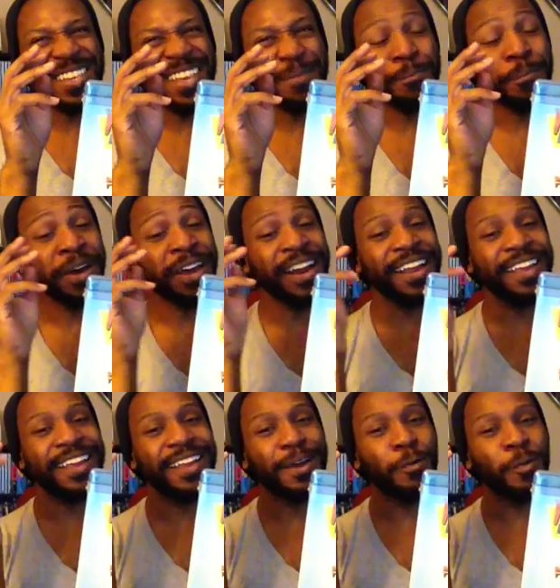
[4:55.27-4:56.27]
But
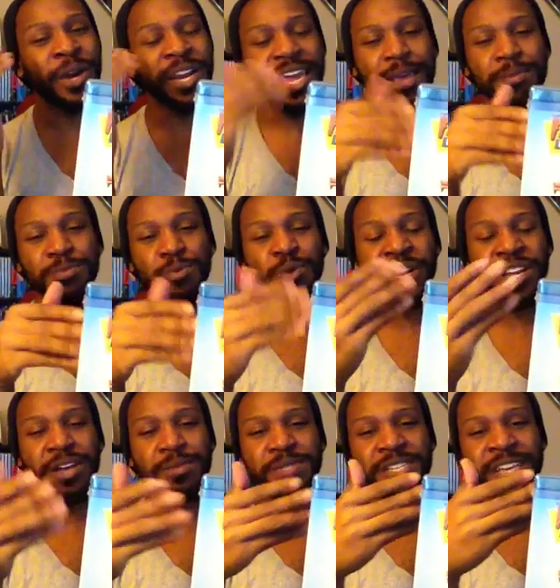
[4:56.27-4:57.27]
when it
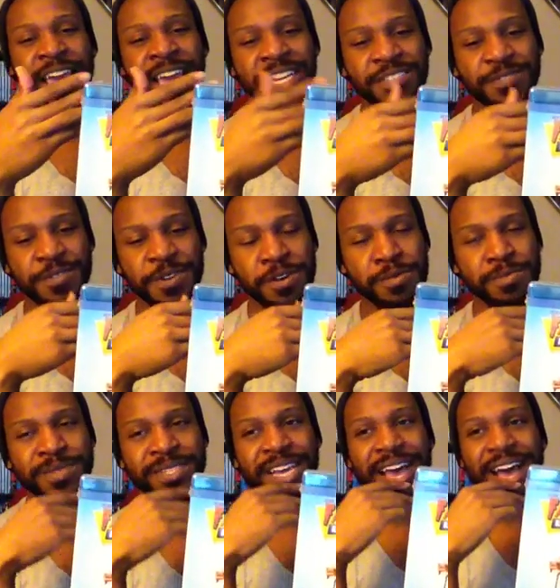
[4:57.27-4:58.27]
comes to the 80s
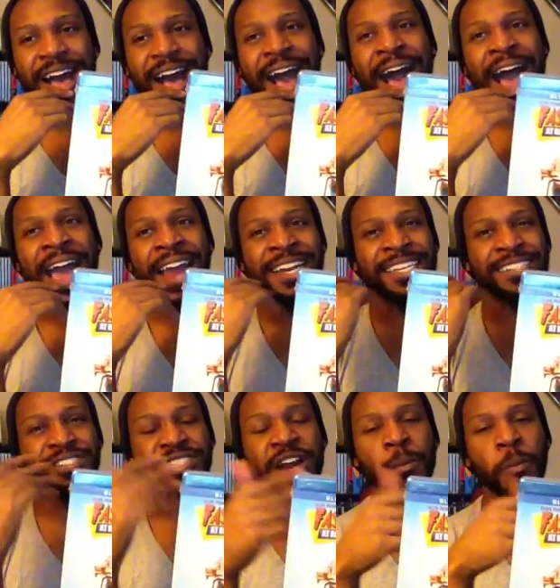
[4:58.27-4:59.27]
films, I didn't
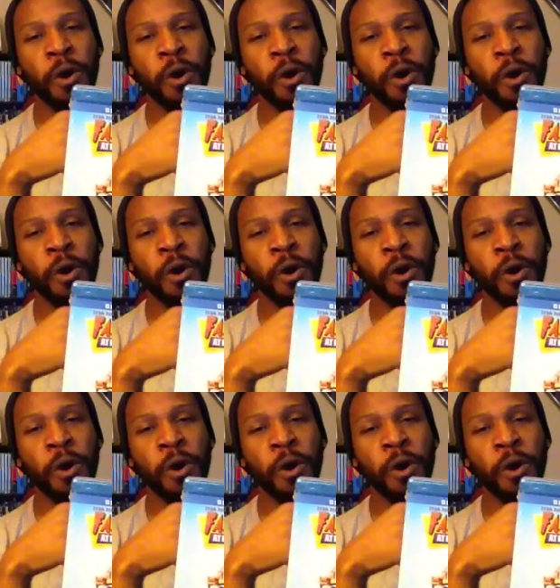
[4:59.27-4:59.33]
start